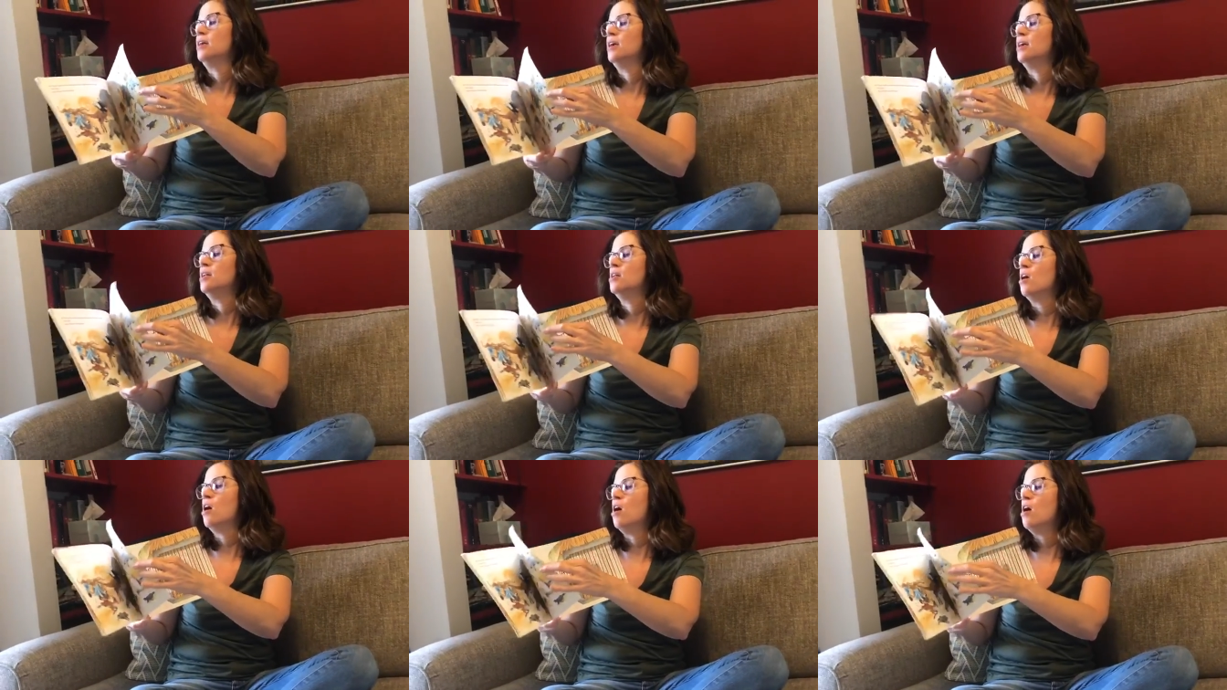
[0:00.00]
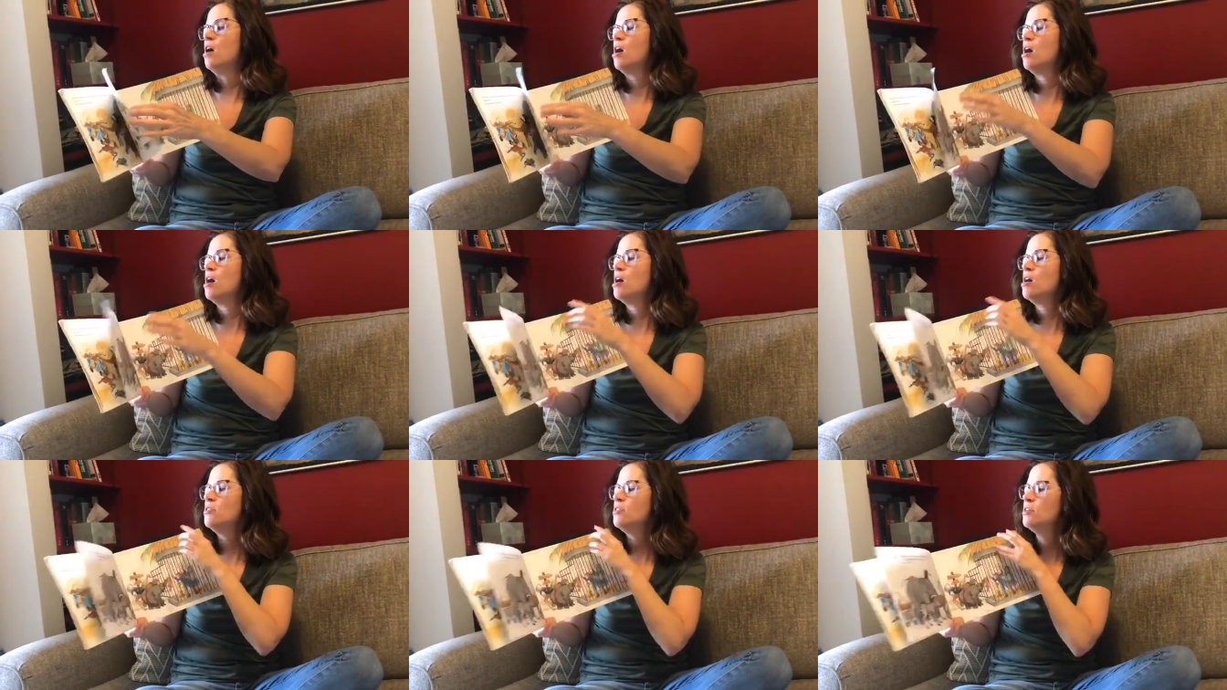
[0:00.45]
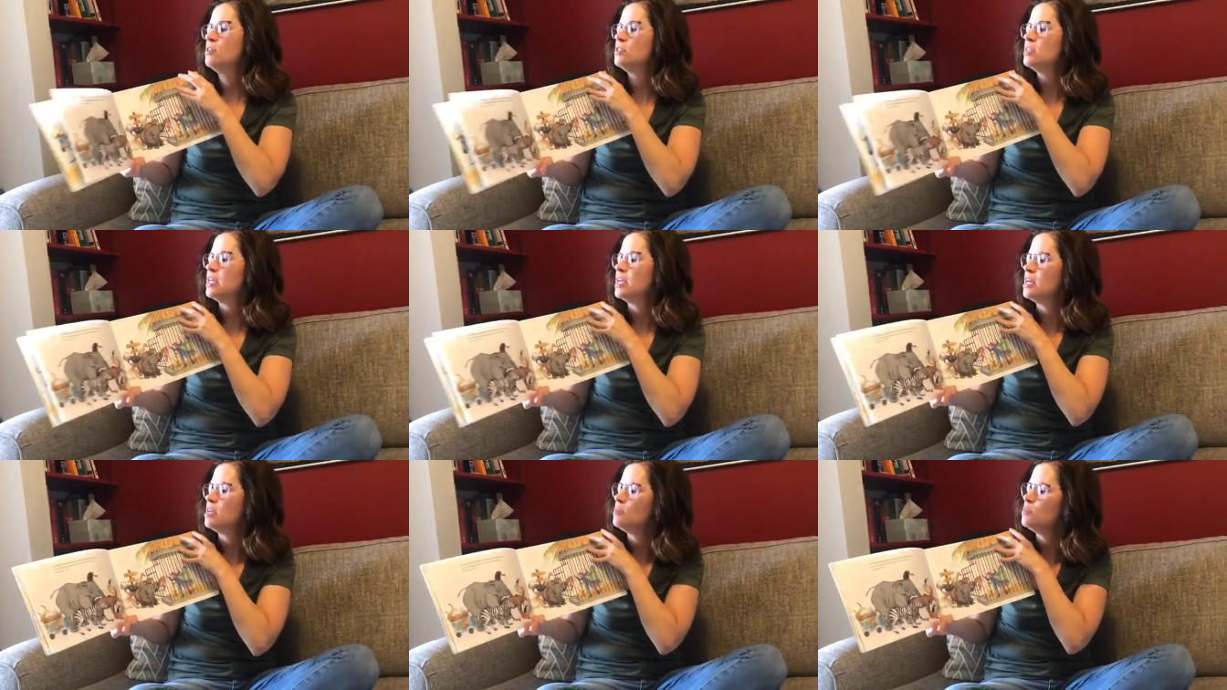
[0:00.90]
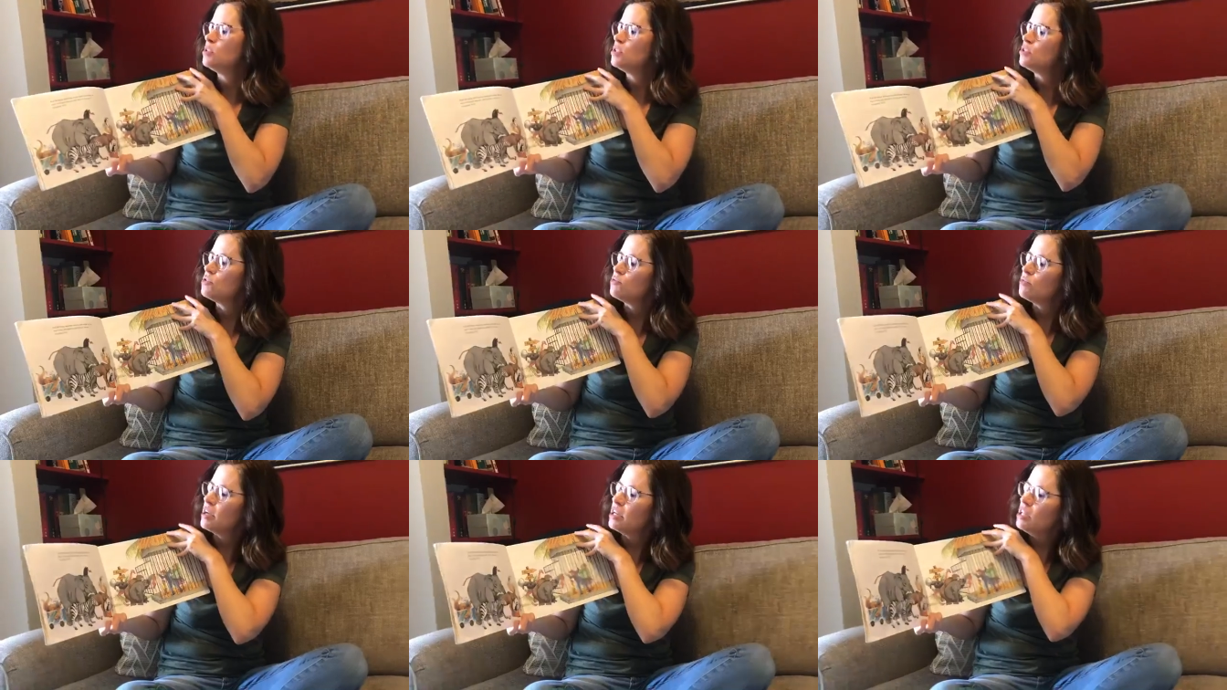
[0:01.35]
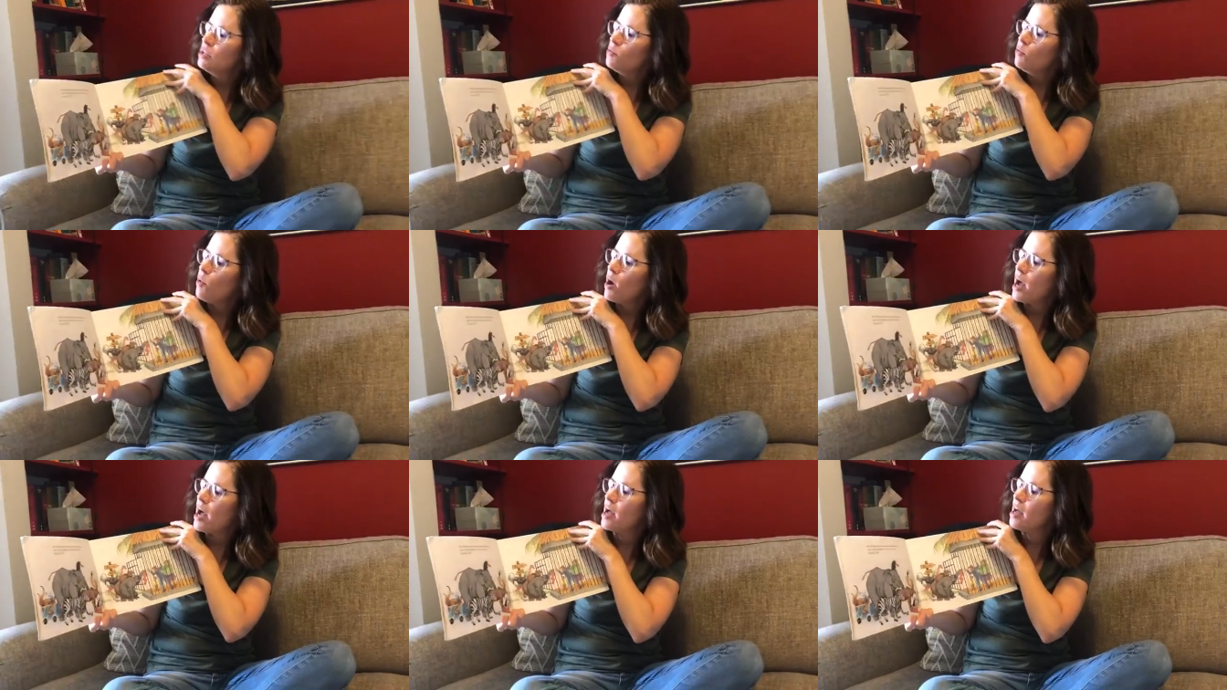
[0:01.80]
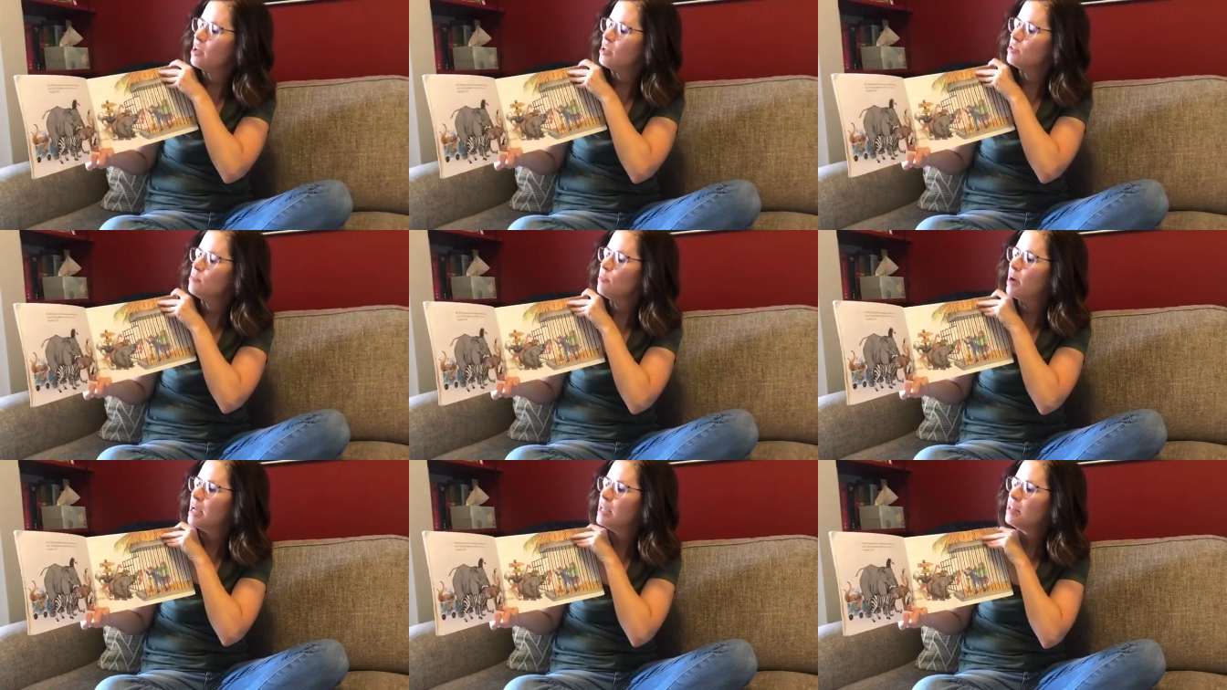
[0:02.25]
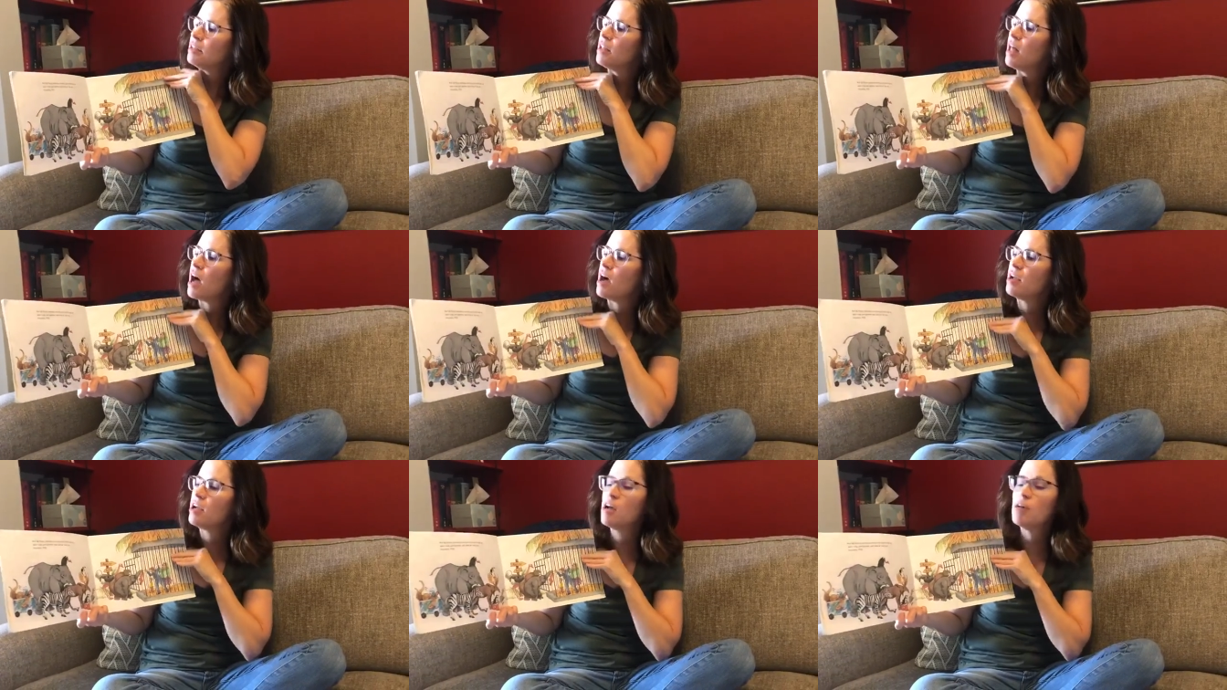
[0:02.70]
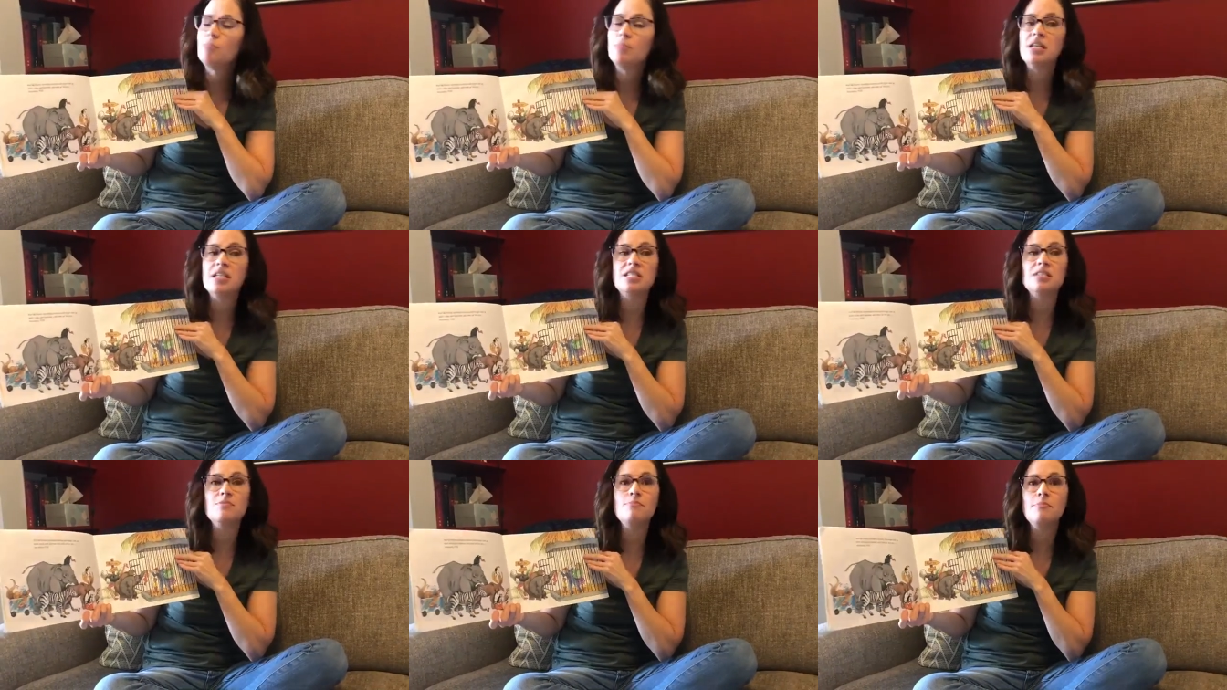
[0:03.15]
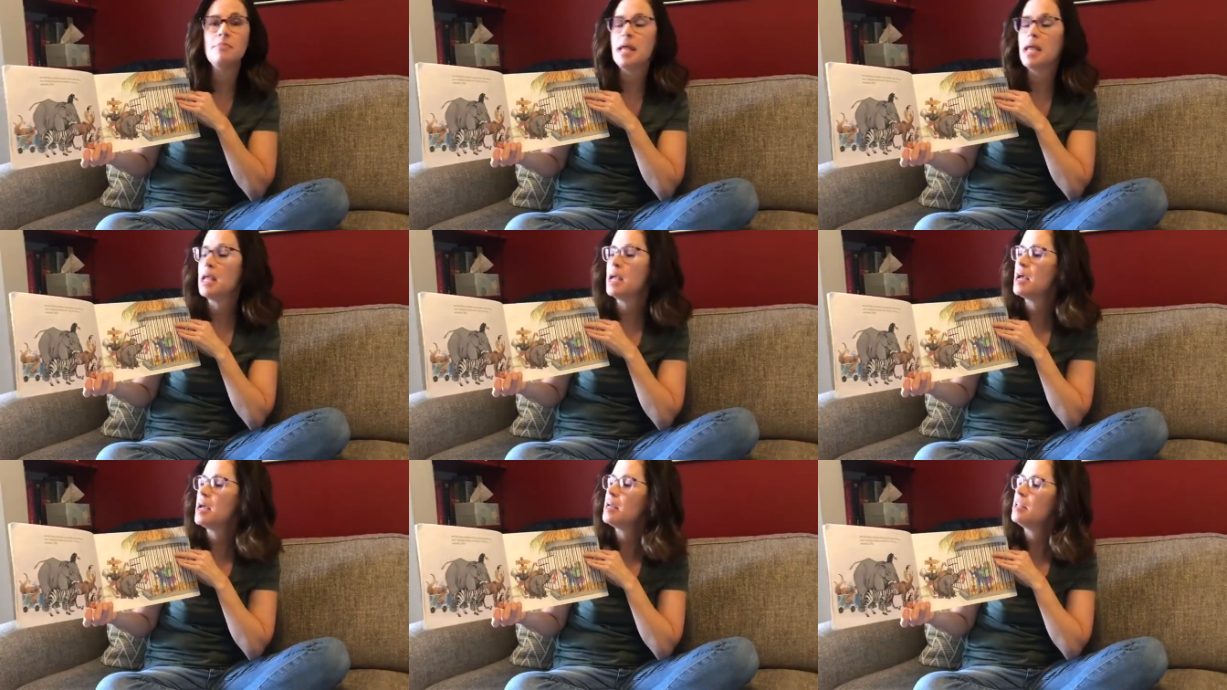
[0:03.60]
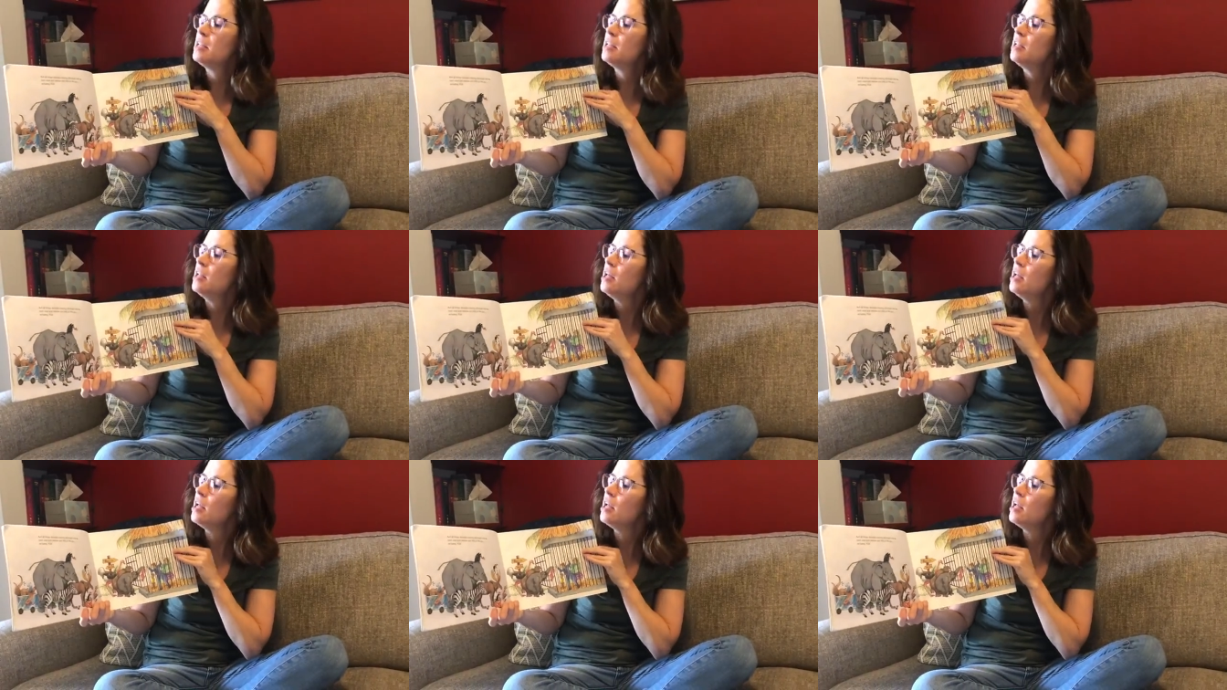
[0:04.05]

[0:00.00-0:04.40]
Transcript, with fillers: And all those animals running wild might lock up each man